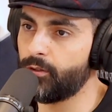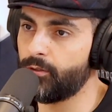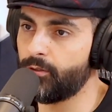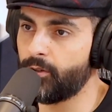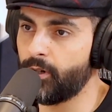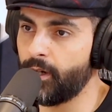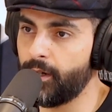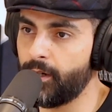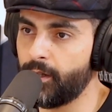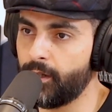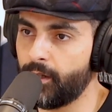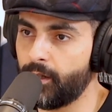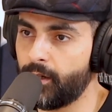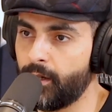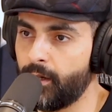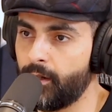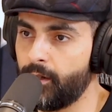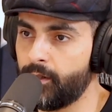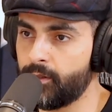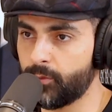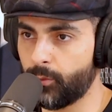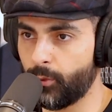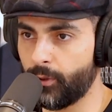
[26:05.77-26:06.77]
of writing it
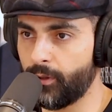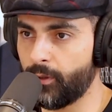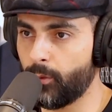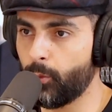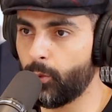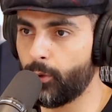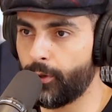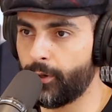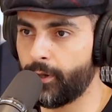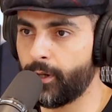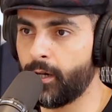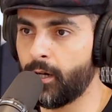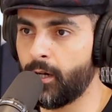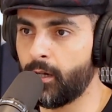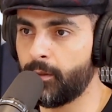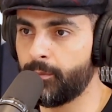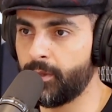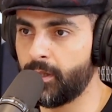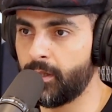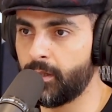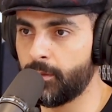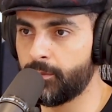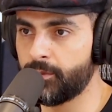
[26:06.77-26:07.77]
down is when the word
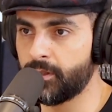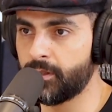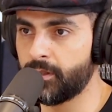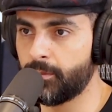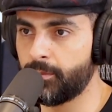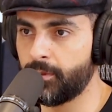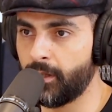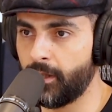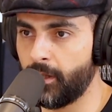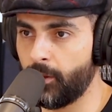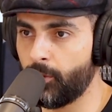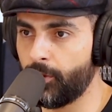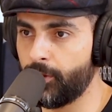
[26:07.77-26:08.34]
economy comes into play,